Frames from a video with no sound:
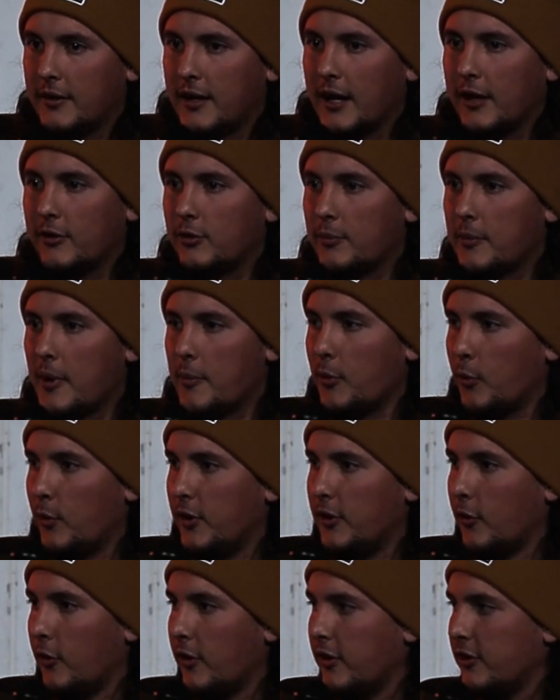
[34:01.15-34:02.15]
You guys remember
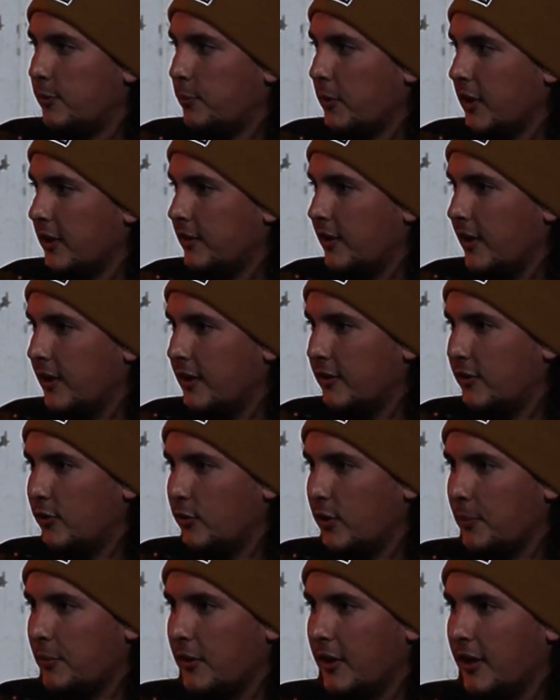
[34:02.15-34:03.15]
when Norris Springs had a
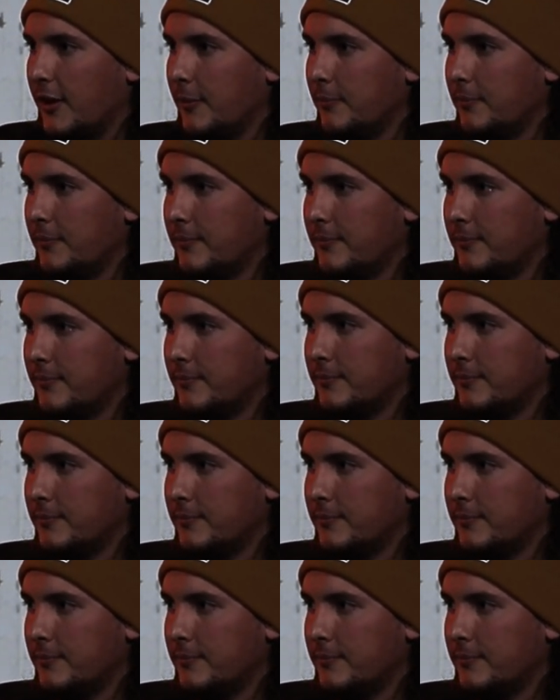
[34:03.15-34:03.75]
strip club?